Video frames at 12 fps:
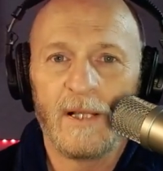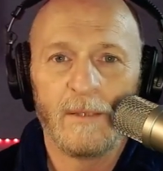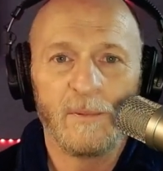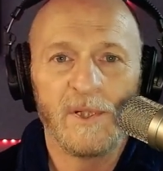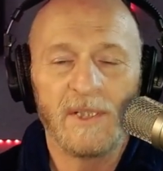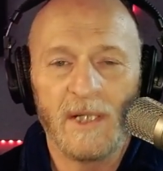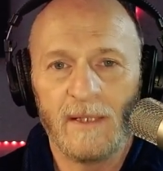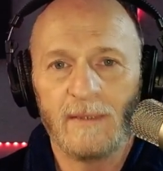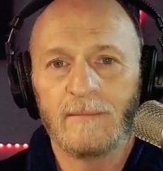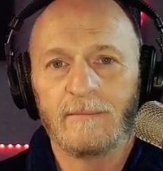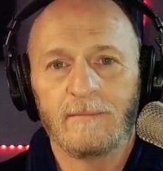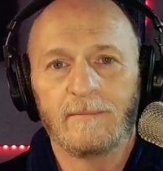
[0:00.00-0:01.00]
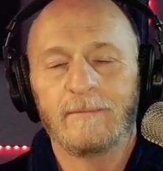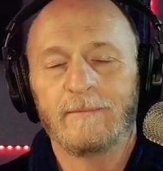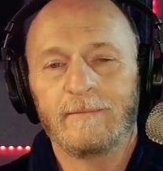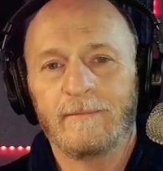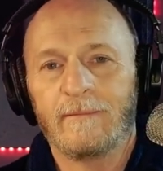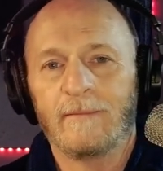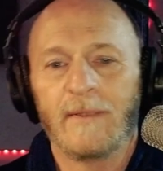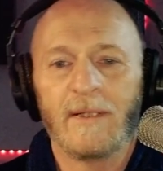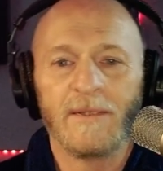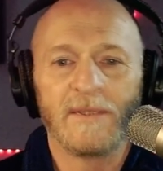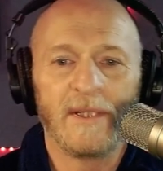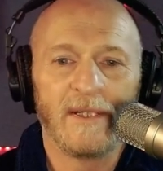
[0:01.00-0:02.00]
I'll appreciate it. And
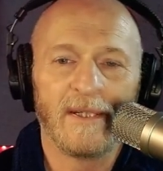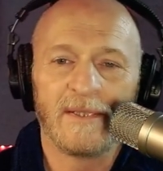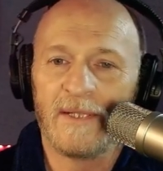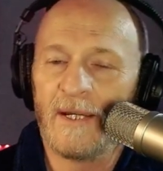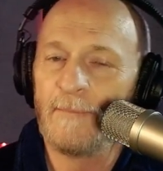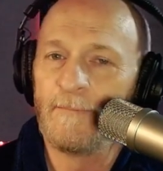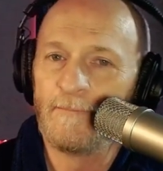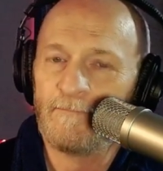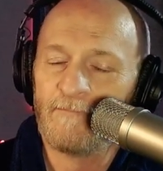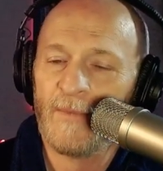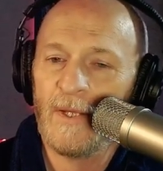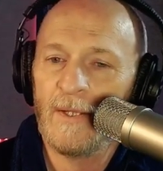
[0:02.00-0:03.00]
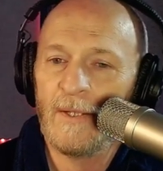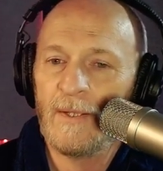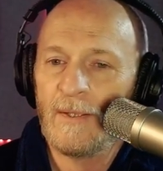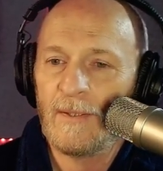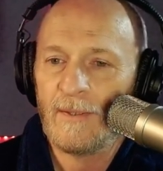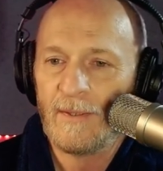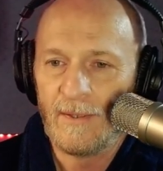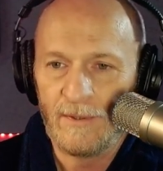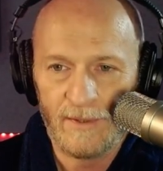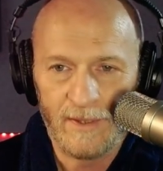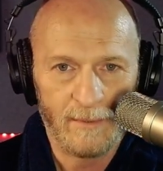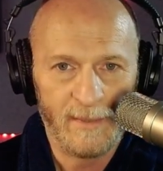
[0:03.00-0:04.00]
I'll see you next time. And
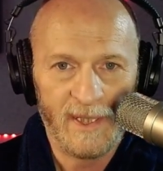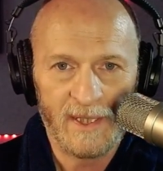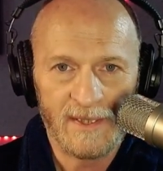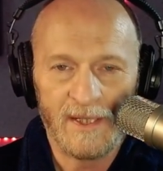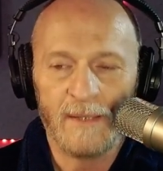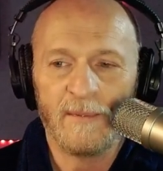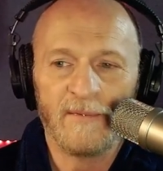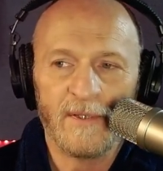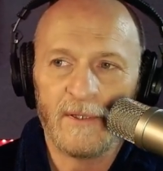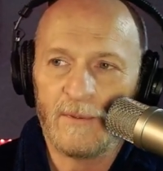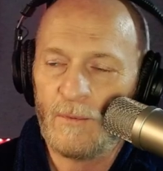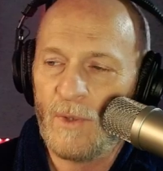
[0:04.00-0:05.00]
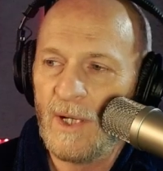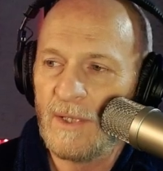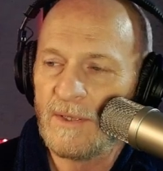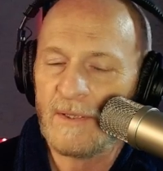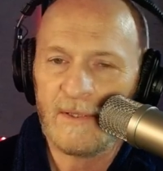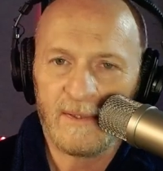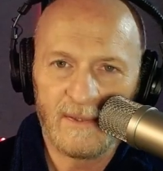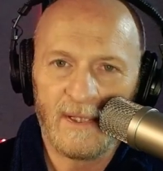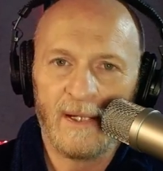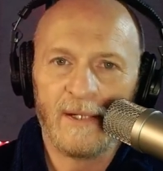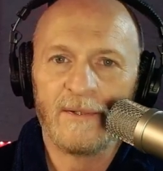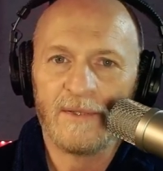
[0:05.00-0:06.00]
you'll hear me next time if you don't watch, because
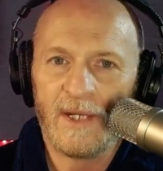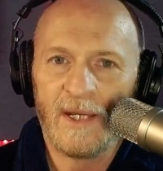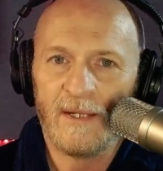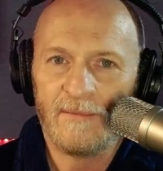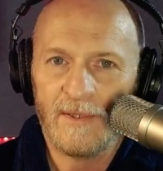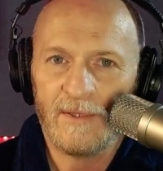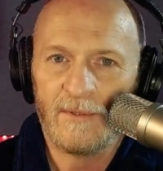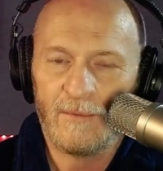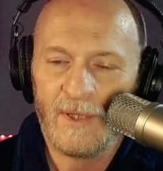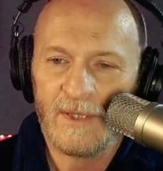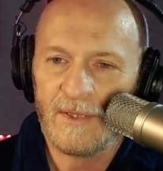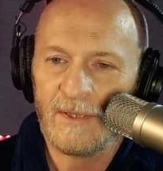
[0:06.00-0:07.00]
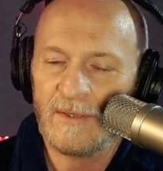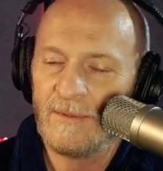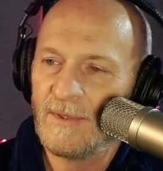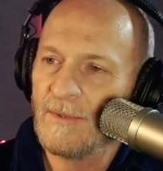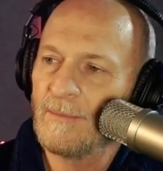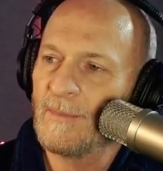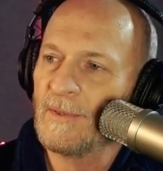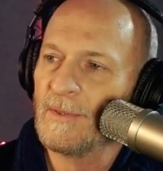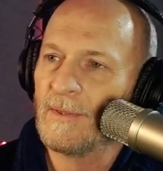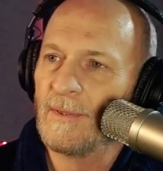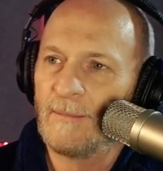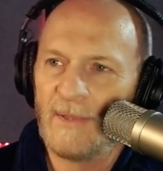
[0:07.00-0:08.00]
I understand if you don't watch on YouTube.
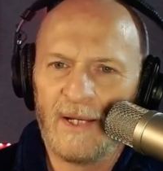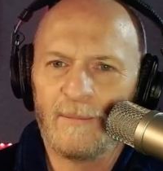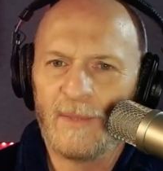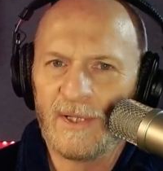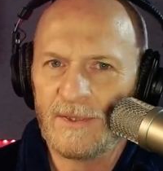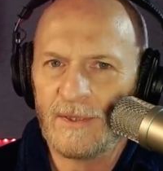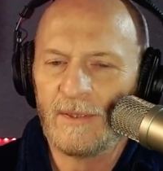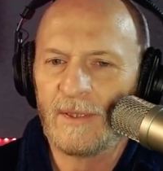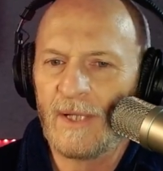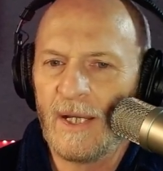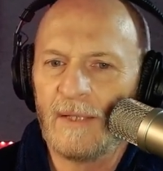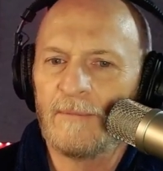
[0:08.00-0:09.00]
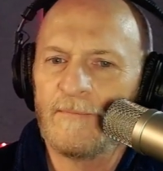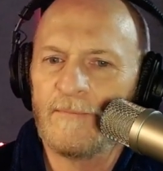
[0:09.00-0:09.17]
I'm not much to look at.